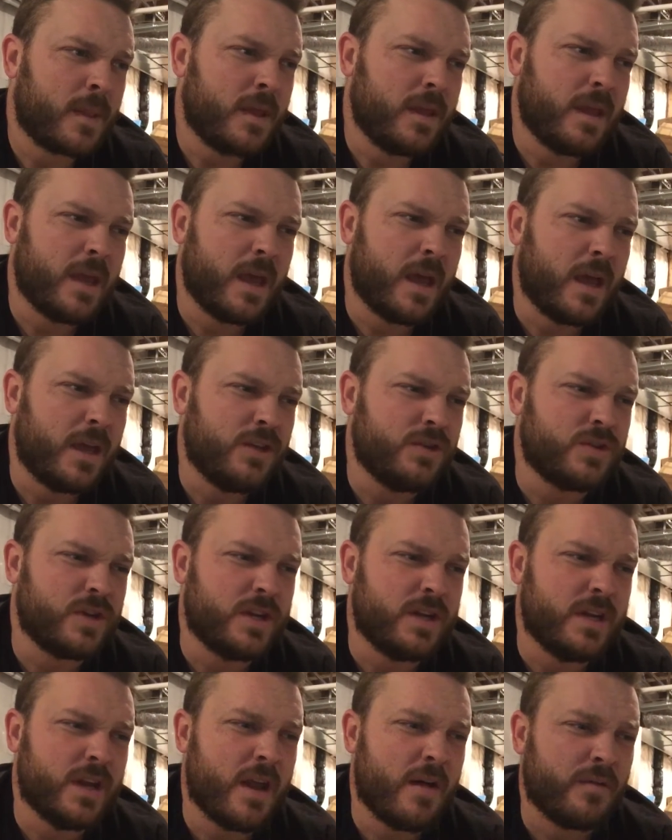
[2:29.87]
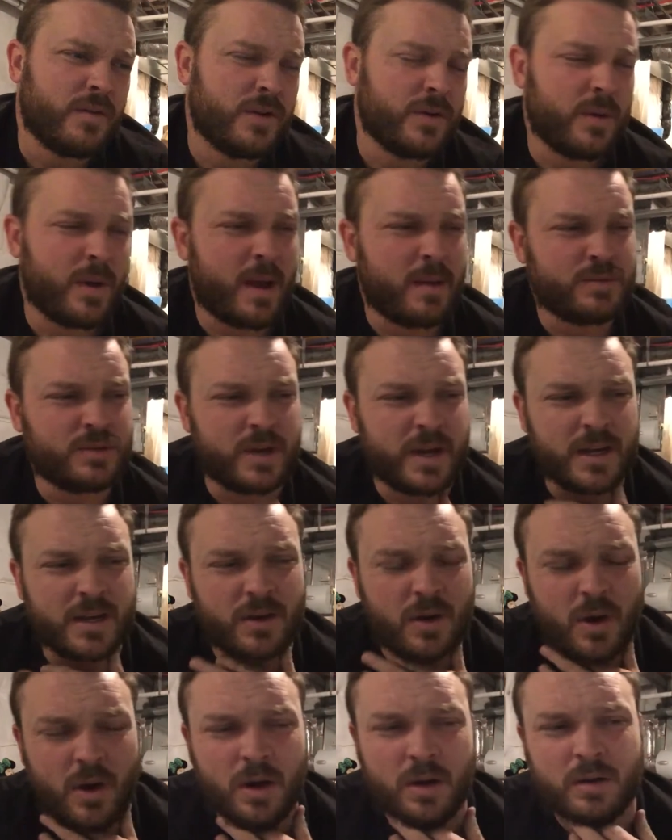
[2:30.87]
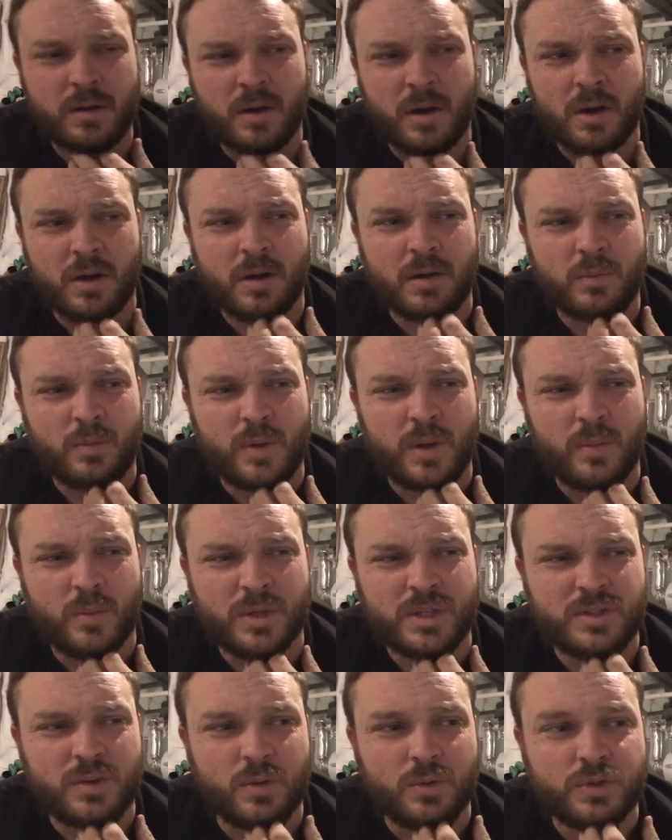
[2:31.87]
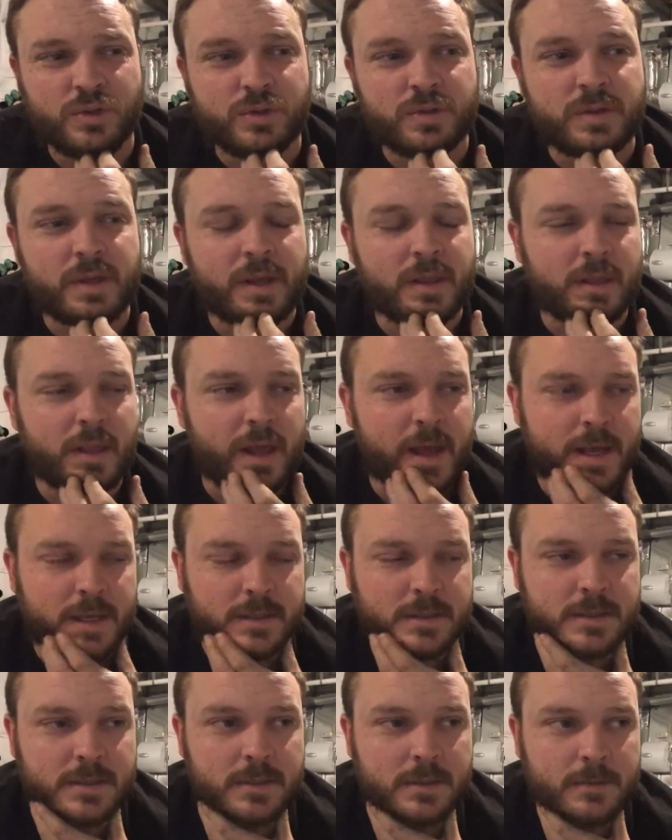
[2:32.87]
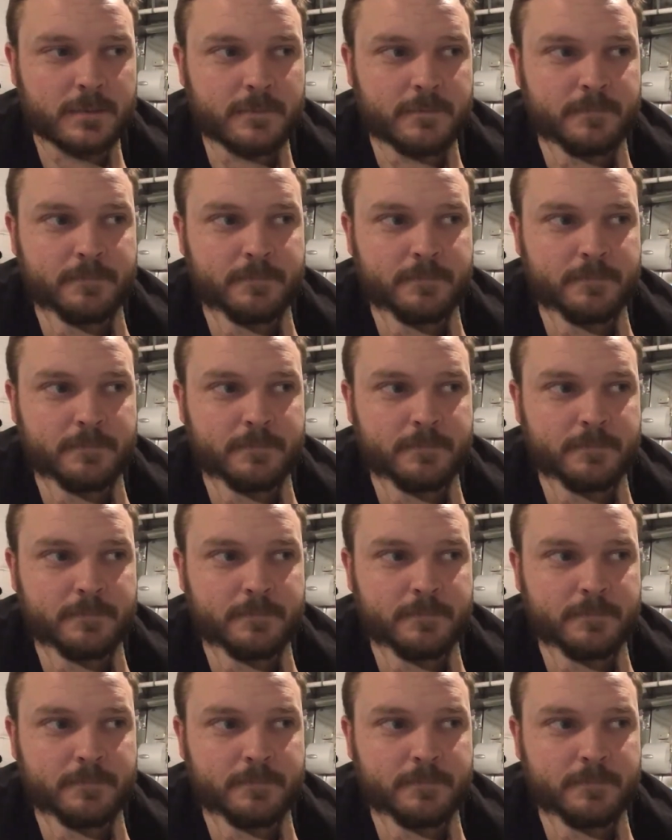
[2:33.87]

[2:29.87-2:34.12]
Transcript: Yeah, you should never do abstract art with soldiers unless